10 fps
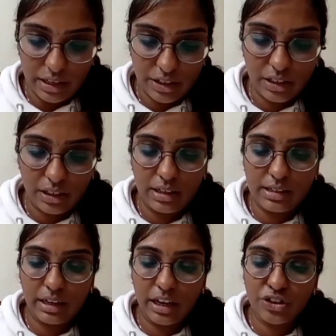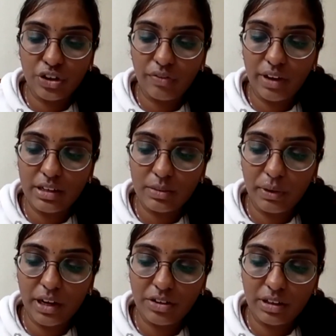is a ratio of the inspiratory
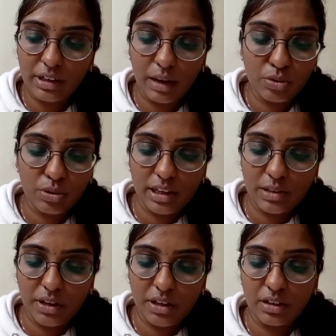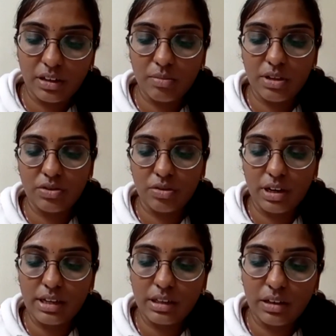time to the expiratory term is known as
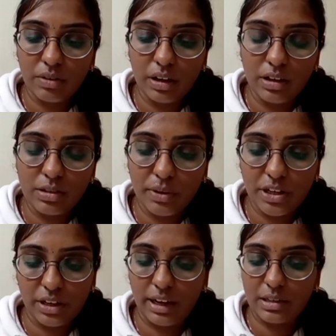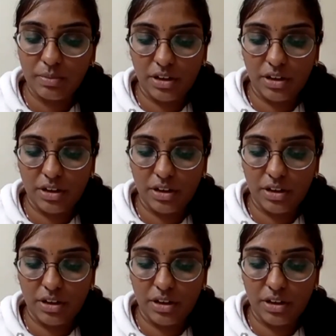inspiratory expiratory